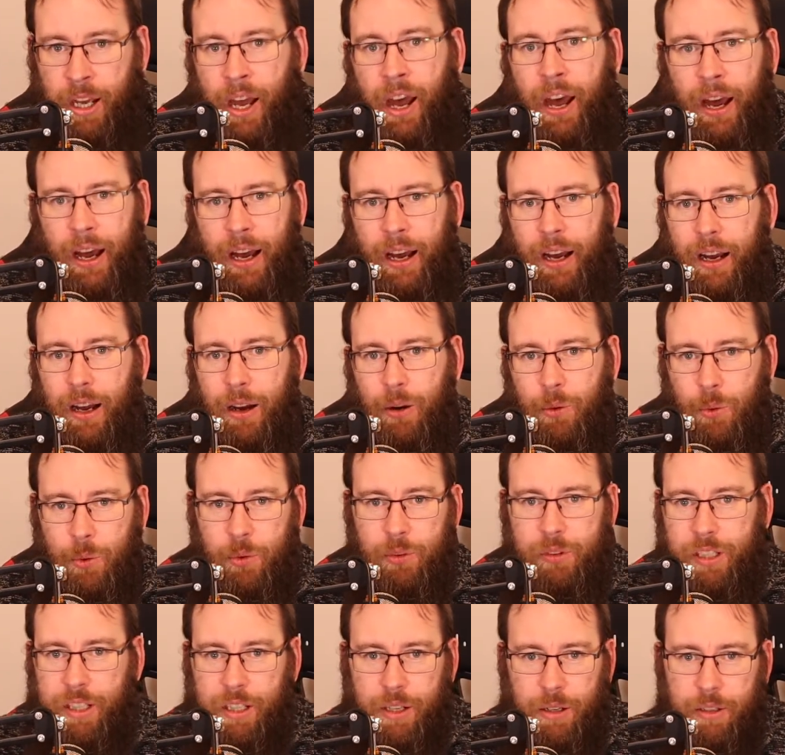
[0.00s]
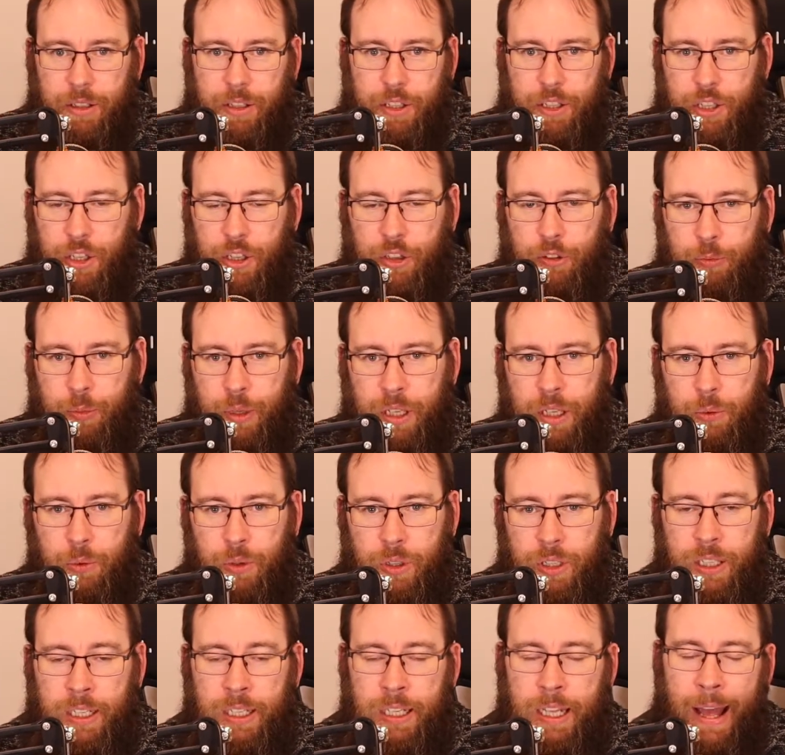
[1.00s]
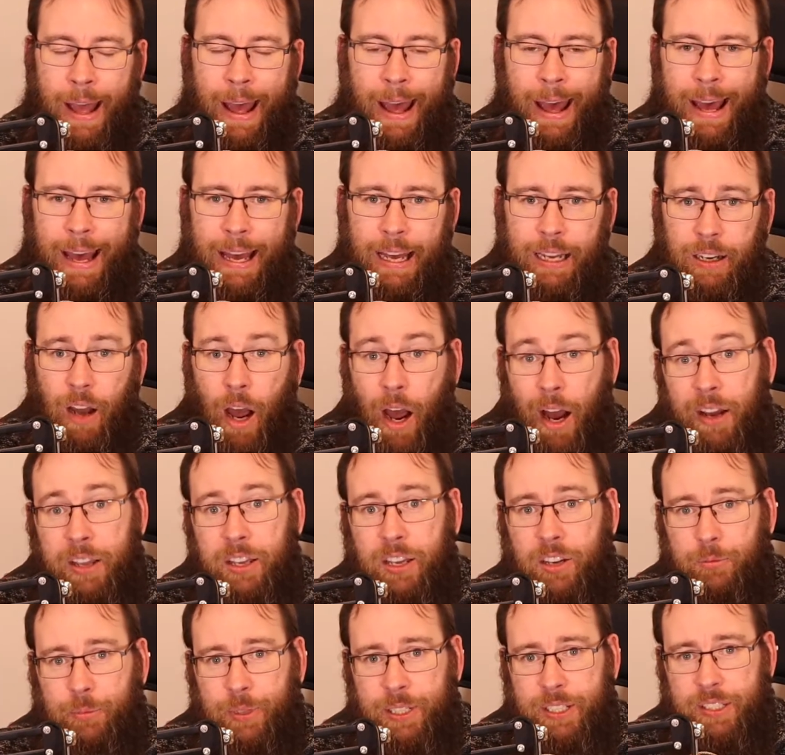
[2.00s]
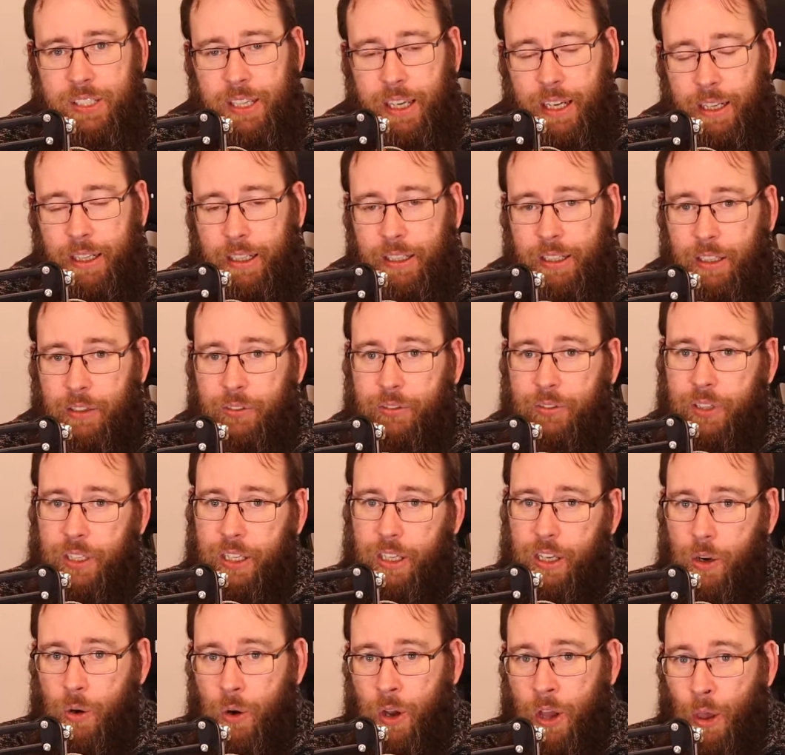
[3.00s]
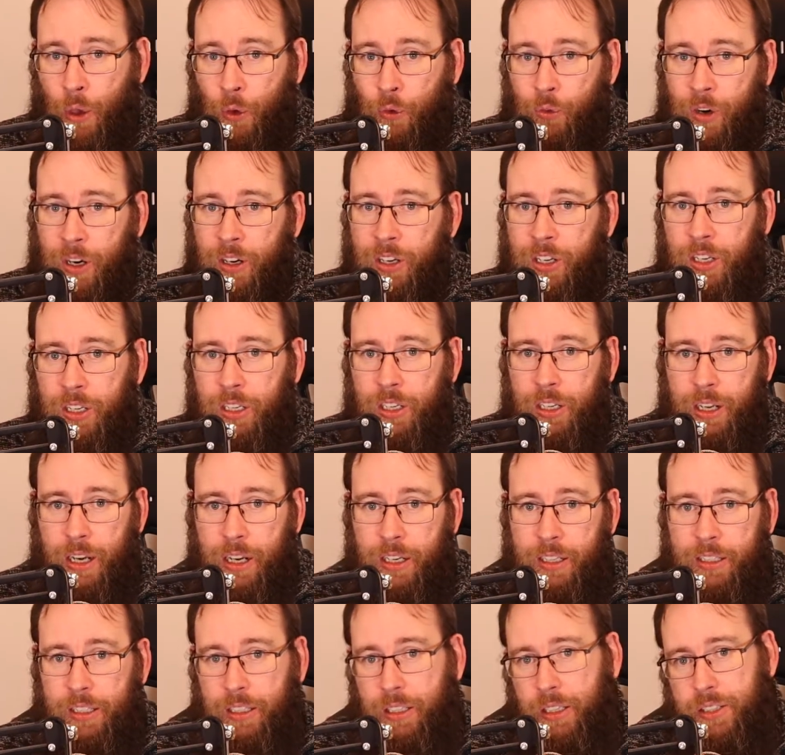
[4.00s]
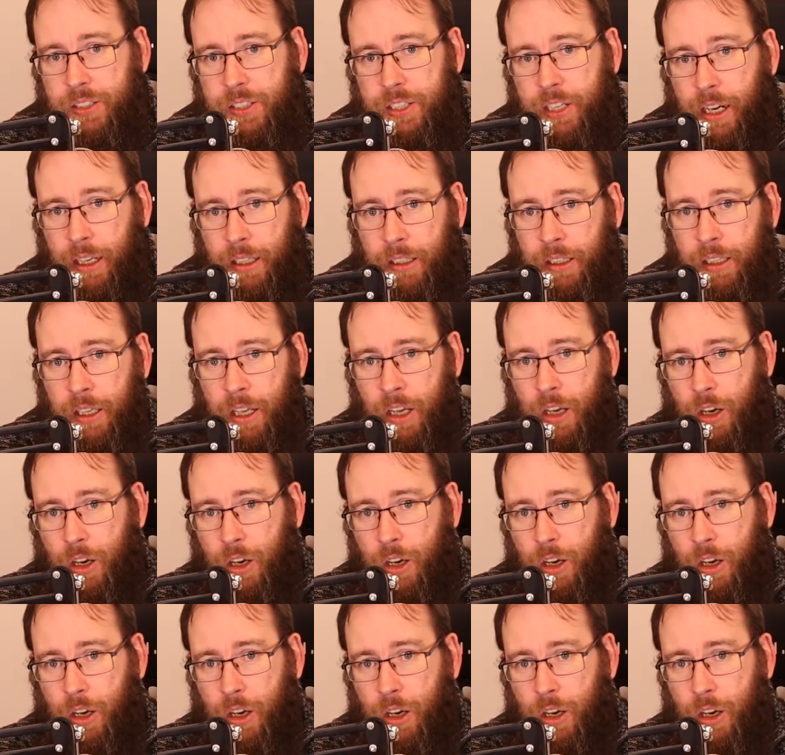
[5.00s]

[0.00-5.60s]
Well, you know, there should have been one. And I have been saying, and I did a video very early on in this channel,